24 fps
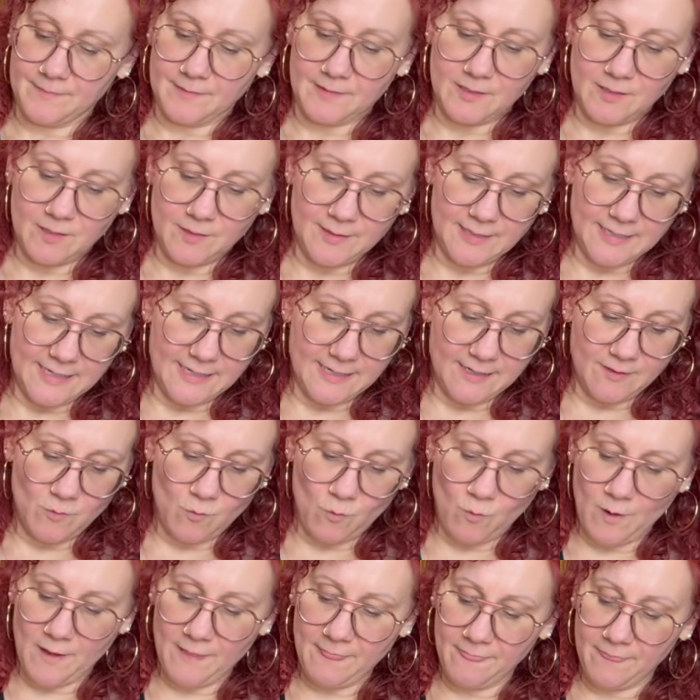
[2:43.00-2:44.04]
You need
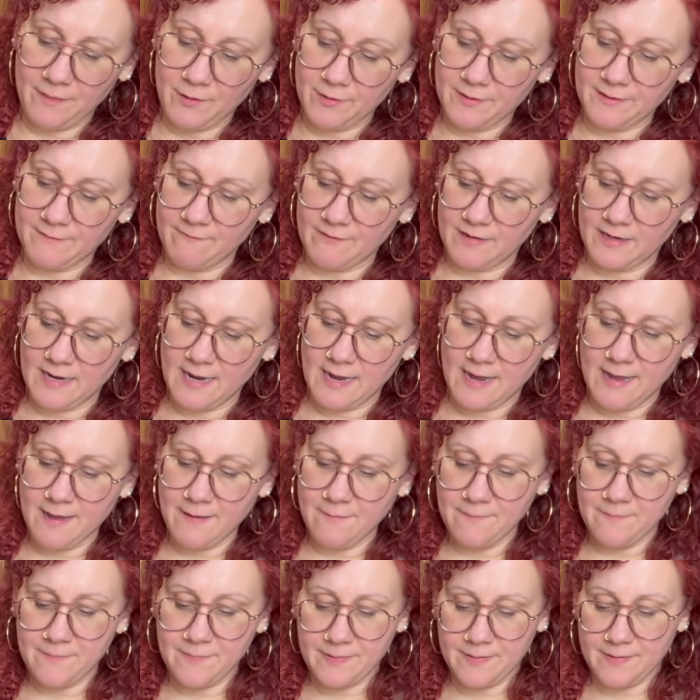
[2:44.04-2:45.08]
1/3 of a cup
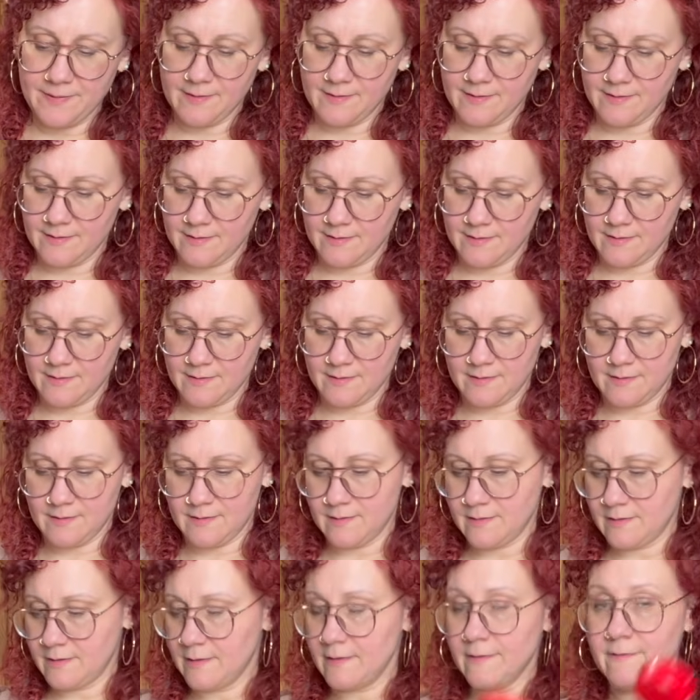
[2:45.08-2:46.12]
of
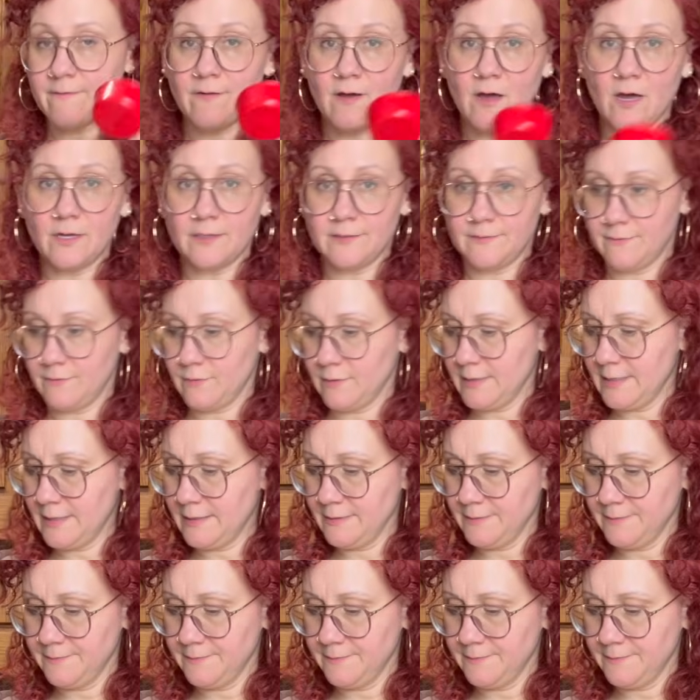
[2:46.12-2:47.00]
olive oil.